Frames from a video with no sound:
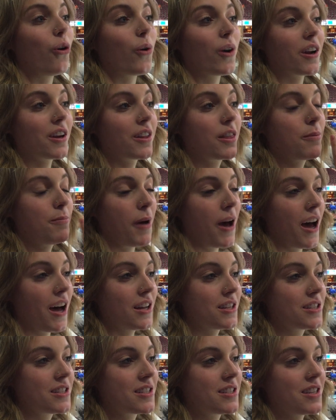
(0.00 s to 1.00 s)
Fourth
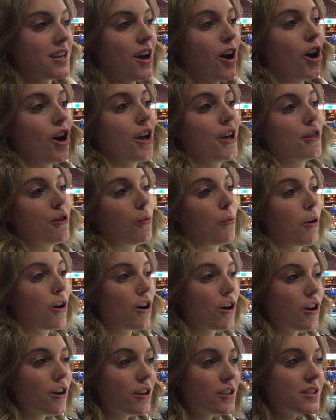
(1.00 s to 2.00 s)
best in, in the world. In the
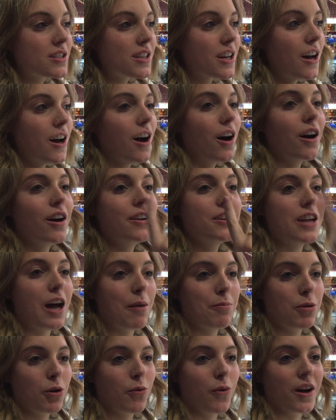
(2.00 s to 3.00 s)
world,
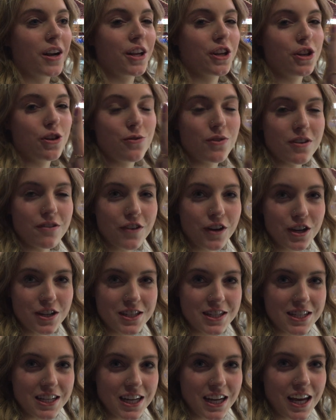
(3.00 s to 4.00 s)
number one in
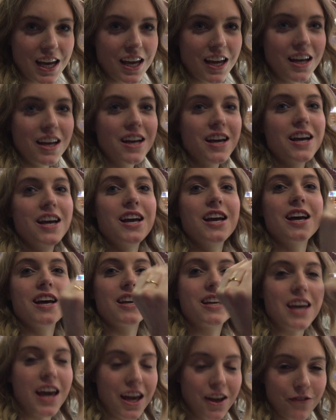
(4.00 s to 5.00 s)
university.
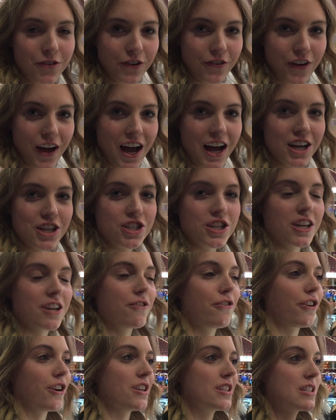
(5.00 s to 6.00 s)
Came for fashion
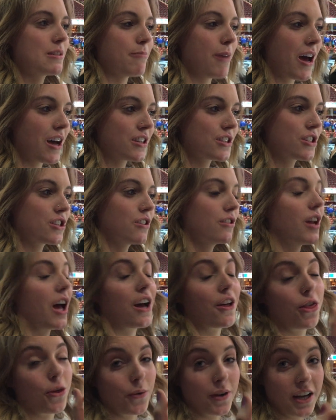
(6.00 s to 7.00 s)
for a semester,
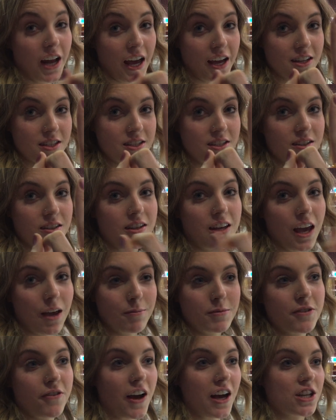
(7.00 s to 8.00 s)
uh, three days.
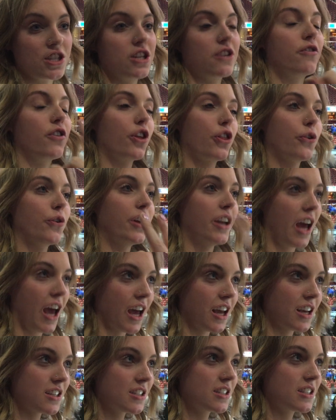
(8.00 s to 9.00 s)
Came to fashion for three
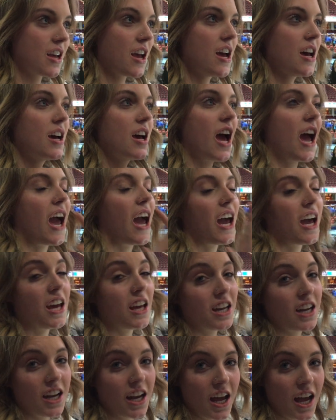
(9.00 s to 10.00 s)
days.
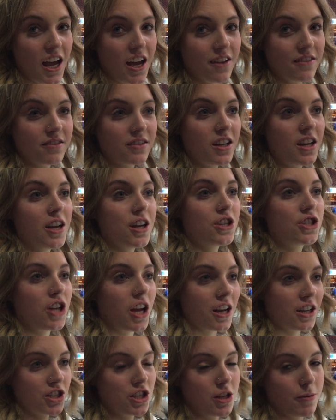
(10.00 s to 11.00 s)
Hated it,
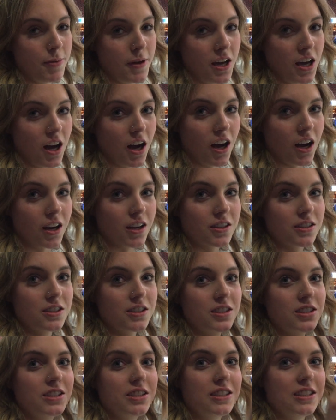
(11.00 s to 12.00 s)
changed to PR.
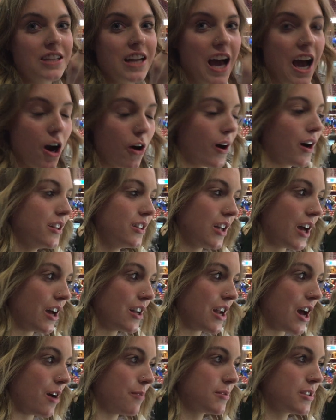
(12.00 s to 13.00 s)
Now, I, I,
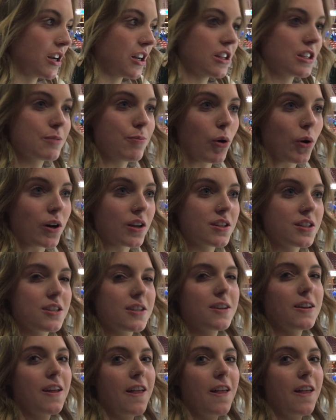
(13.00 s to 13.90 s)
now I'm studying sports.